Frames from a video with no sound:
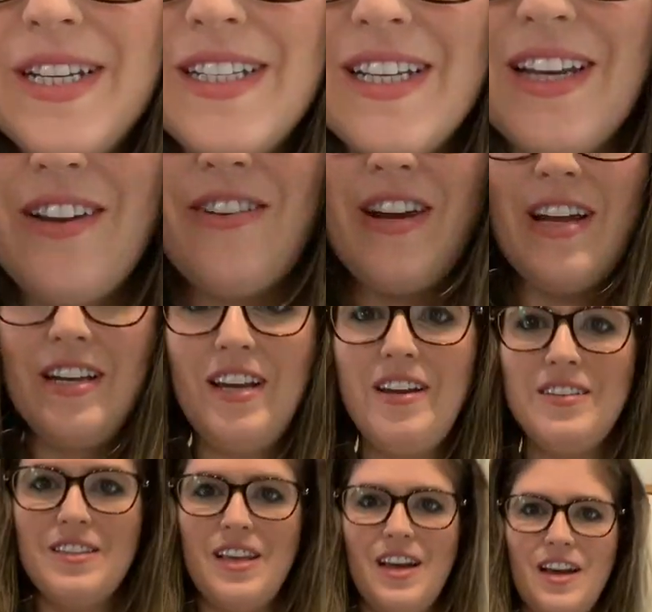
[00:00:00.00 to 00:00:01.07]
isn't great.
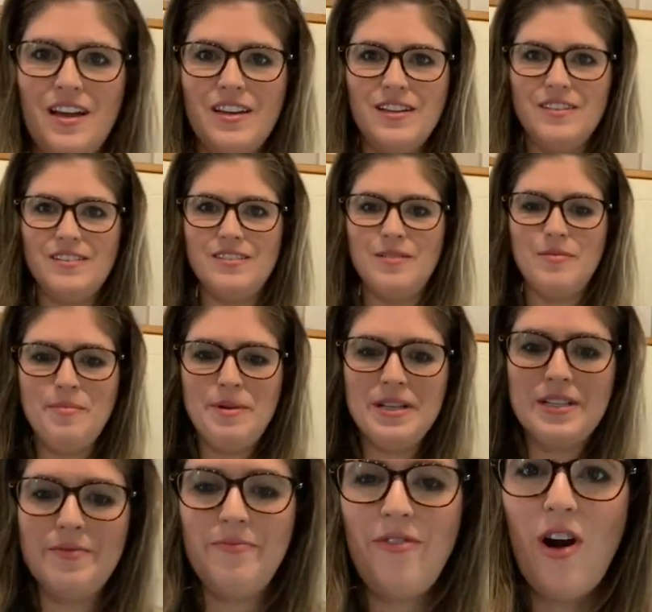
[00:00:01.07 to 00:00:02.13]
How's that? I'm a
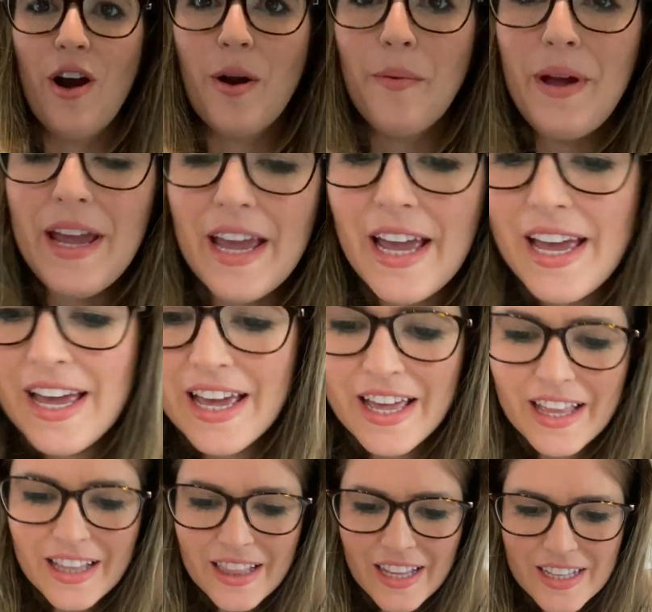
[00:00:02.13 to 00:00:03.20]
bit far away.
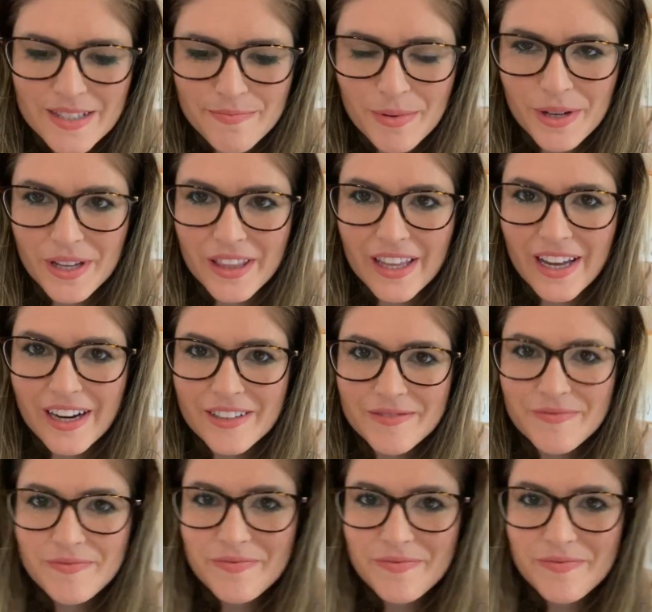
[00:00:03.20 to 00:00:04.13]
Let's put you there.